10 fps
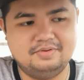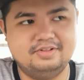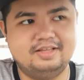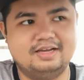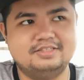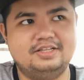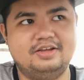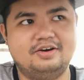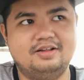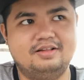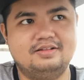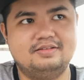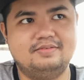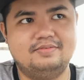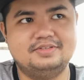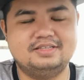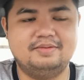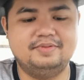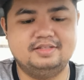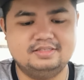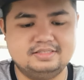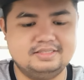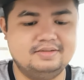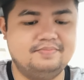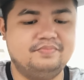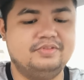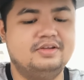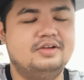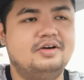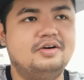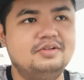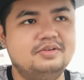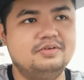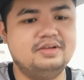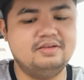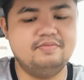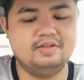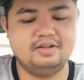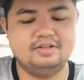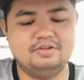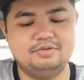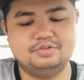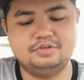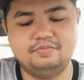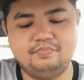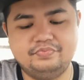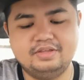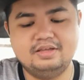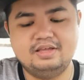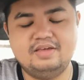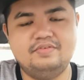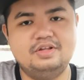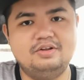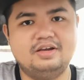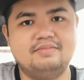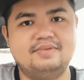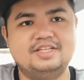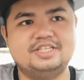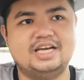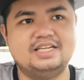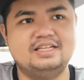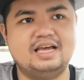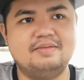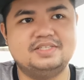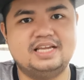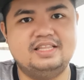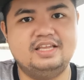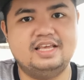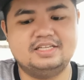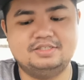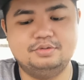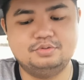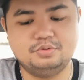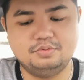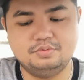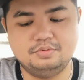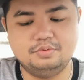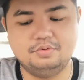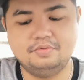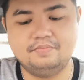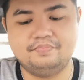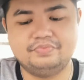I would actually call summons. Although even in YouTube, if you look at my channel, I'm standing next to two